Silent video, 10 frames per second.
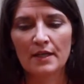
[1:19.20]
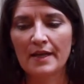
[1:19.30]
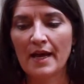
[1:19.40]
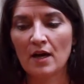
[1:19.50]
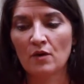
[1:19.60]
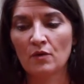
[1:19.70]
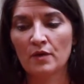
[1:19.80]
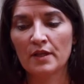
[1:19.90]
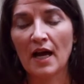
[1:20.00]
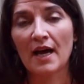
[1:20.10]
Now,
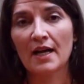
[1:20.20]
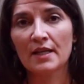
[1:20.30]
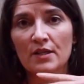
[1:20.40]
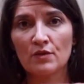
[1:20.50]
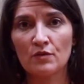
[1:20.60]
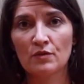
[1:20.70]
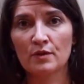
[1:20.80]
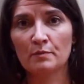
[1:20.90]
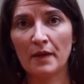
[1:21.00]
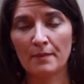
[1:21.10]
I
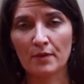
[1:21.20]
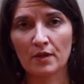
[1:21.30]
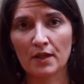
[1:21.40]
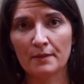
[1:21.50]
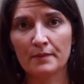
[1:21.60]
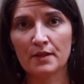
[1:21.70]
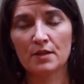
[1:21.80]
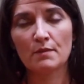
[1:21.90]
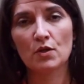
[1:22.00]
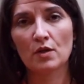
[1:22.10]
use paper clips,
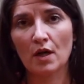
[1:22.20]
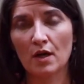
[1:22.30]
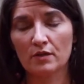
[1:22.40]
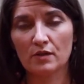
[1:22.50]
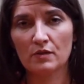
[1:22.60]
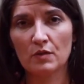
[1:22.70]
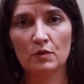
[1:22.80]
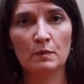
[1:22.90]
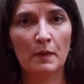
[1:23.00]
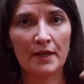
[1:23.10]
but you can also
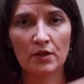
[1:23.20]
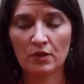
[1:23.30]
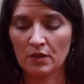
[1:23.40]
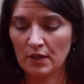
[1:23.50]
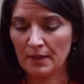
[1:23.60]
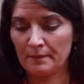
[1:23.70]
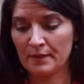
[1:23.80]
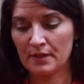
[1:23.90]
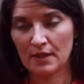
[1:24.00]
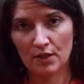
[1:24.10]
use binder
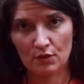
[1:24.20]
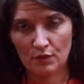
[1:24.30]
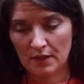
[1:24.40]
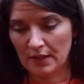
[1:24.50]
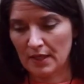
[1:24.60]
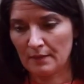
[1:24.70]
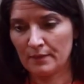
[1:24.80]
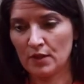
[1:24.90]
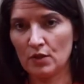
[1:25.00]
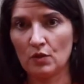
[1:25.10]
clips. It's really up
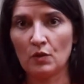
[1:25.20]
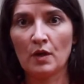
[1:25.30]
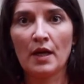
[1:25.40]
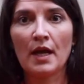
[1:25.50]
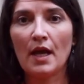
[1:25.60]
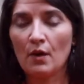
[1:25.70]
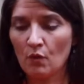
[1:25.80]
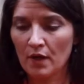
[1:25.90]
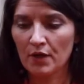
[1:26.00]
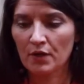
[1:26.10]
to you. And
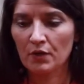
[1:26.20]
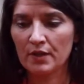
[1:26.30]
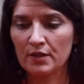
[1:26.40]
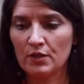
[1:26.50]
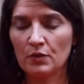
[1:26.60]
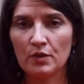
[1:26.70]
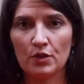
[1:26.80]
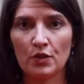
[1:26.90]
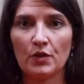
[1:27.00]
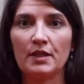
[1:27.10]
what you're going to do is
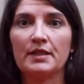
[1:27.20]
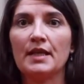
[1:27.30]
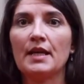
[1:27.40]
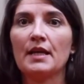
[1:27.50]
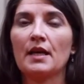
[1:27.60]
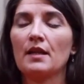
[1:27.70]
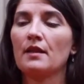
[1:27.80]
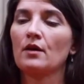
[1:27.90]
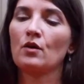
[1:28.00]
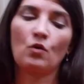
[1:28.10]
you're going to take
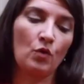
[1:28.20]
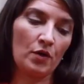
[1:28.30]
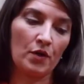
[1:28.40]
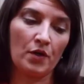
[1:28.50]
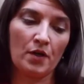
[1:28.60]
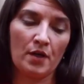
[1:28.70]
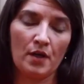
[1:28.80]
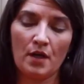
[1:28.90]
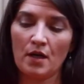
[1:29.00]
the corner